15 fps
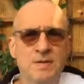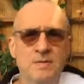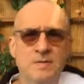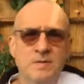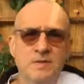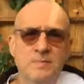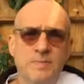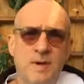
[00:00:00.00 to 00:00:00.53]

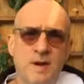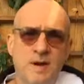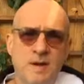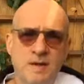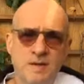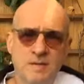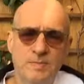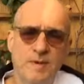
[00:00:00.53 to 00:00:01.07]

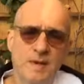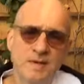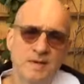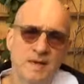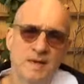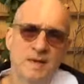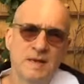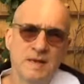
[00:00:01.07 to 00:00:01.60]
respond by
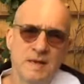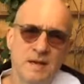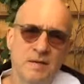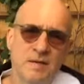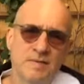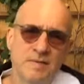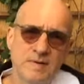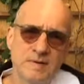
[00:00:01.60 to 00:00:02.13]
taking
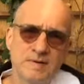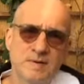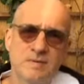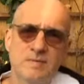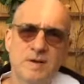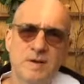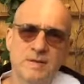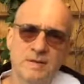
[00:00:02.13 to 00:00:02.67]
care of us in
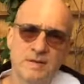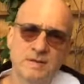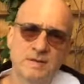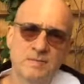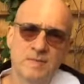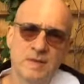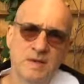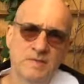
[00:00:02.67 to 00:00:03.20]
a way that's
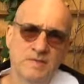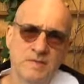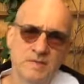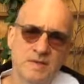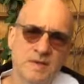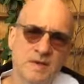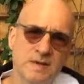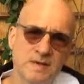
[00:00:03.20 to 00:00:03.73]
meaningful
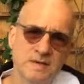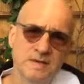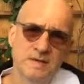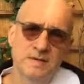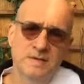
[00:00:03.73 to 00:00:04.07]
to us.